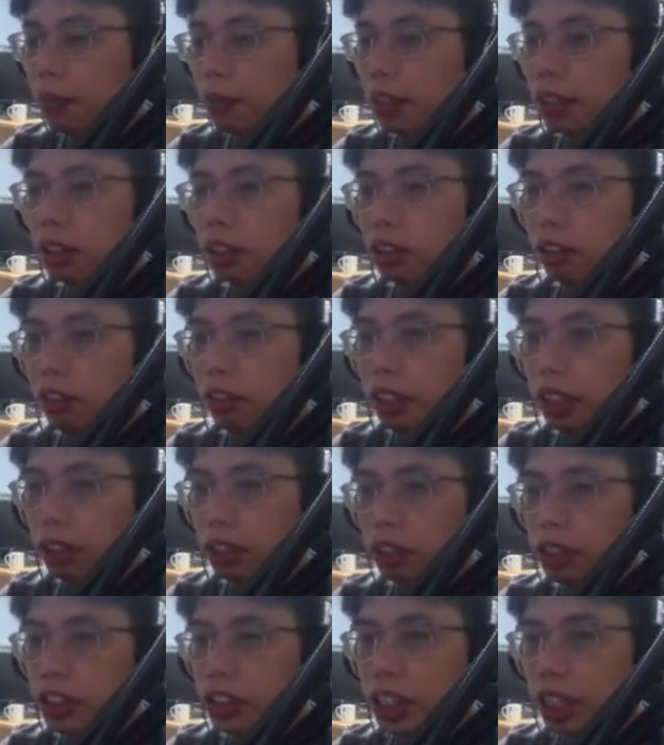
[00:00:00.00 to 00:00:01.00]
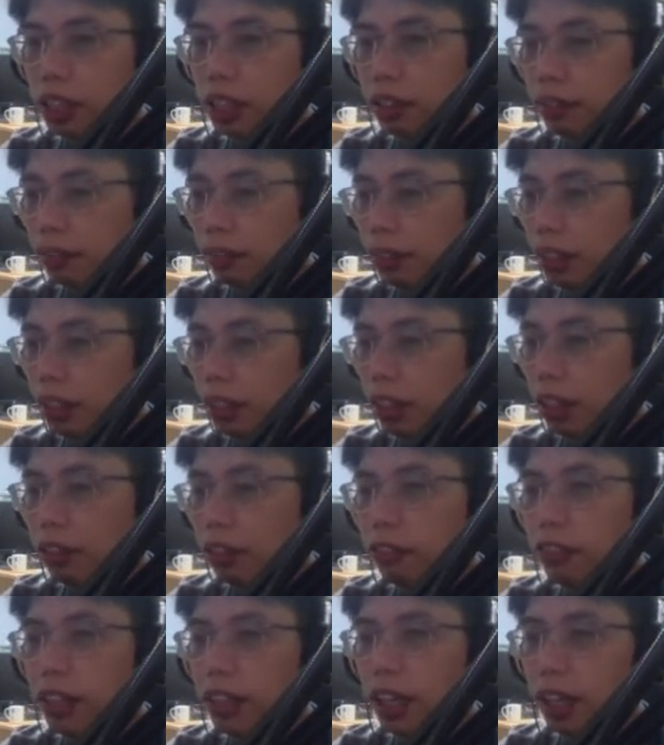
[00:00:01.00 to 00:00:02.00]
So we need to check if
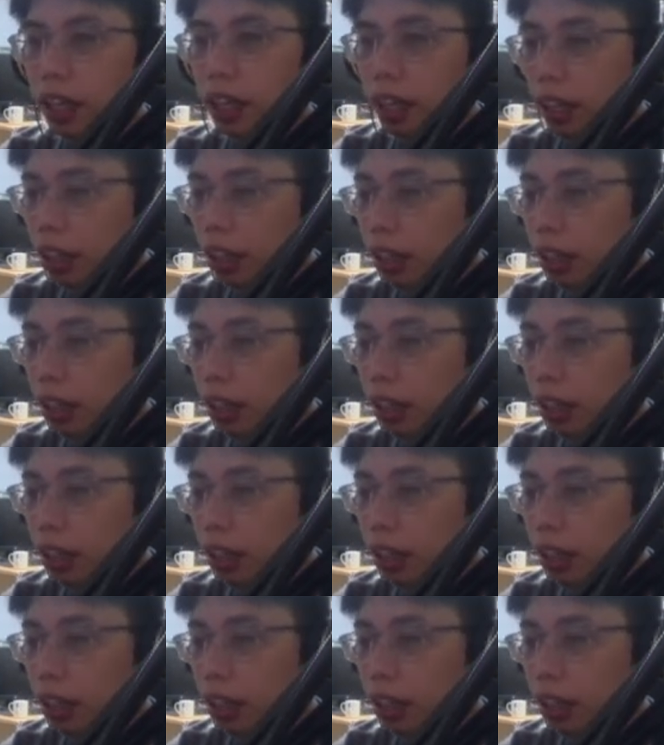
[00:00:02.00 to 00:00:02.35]
the